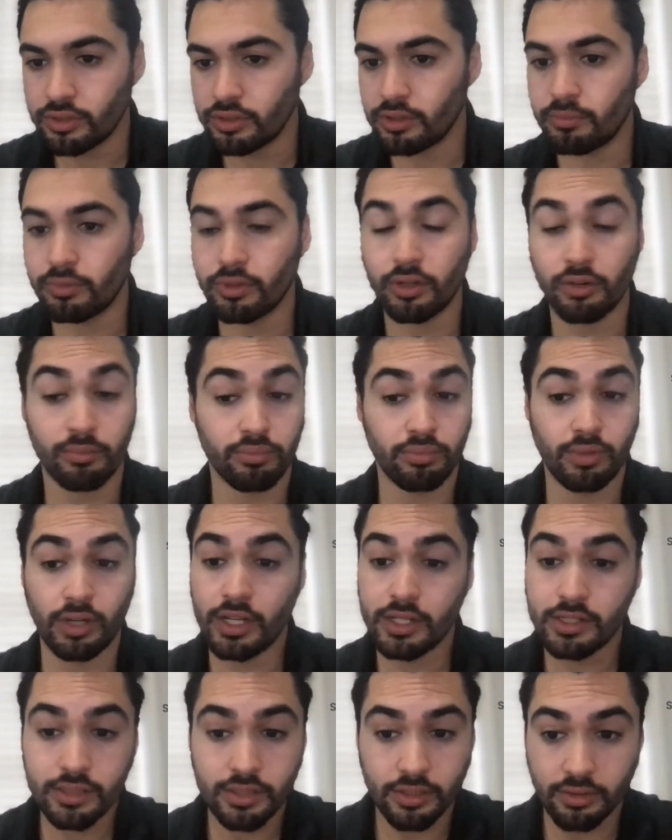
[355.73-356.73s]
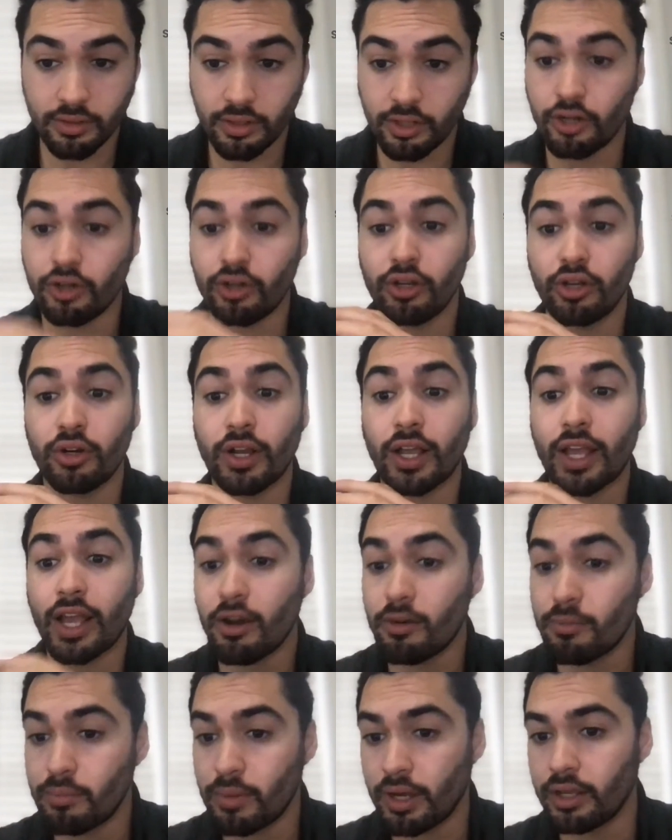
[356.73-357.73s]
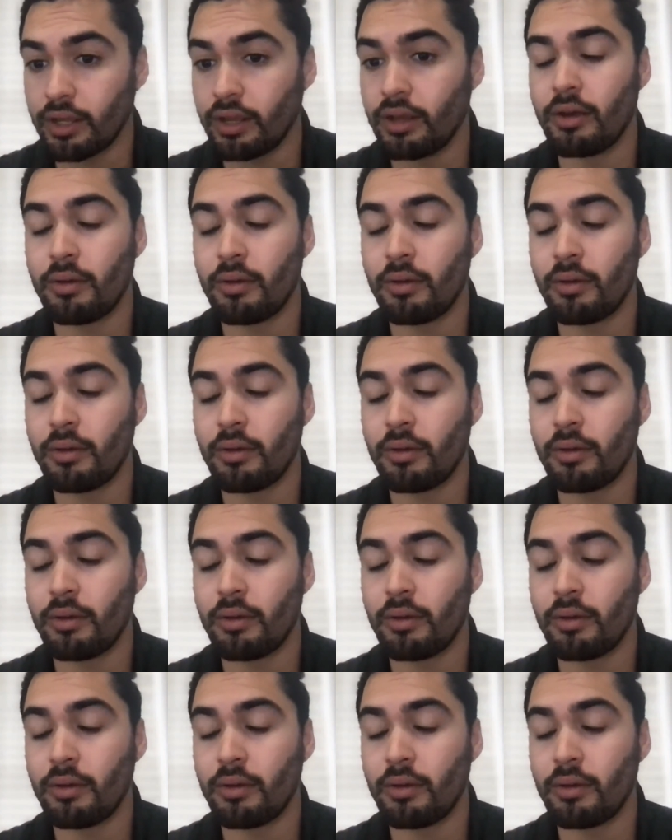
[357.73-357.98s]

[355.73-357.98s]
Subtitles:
Your account might,